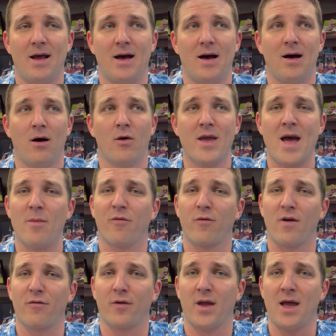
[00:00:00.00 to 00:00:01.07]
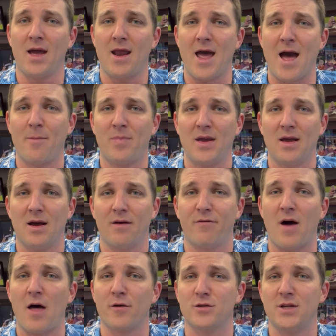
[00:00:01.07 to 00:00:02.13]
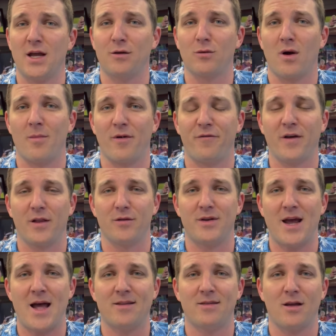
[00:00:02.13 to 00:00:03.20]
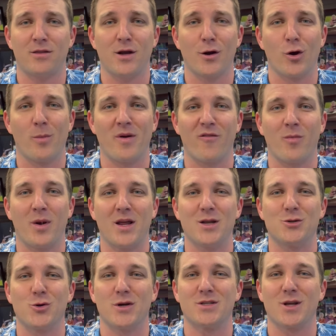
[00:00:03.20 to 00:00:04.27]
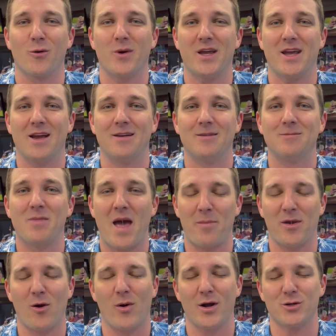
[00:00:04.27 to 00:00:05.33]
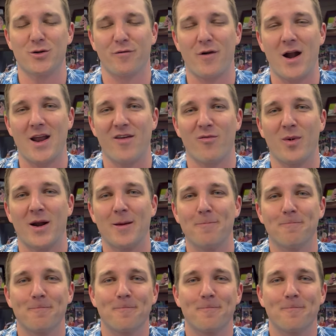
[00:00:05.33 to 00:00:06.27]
uh, oh, yeah, before I forget, happy uh, Father's Day to all my fellow dads out there. Hope everybody enjoys their weekend. Happy Hawaiian Shirt Friday, everybody.